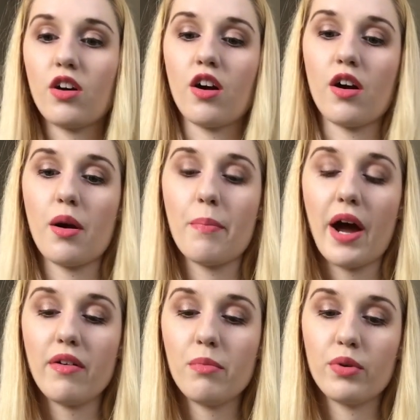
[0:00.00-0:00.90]
are
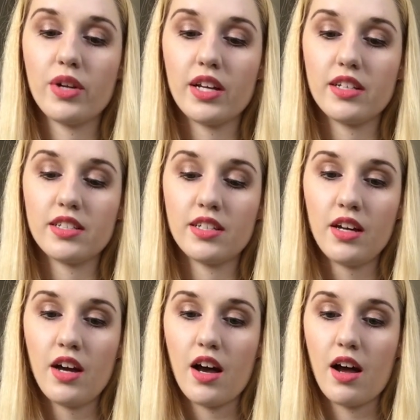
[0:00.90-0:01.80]
pirate booties
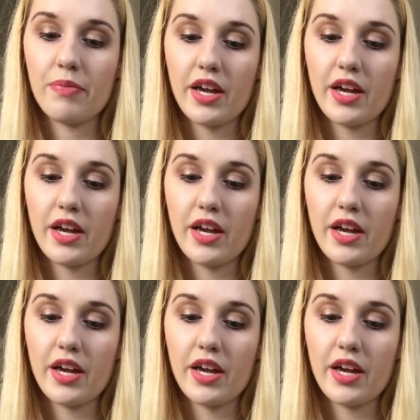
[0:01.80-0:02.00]
um,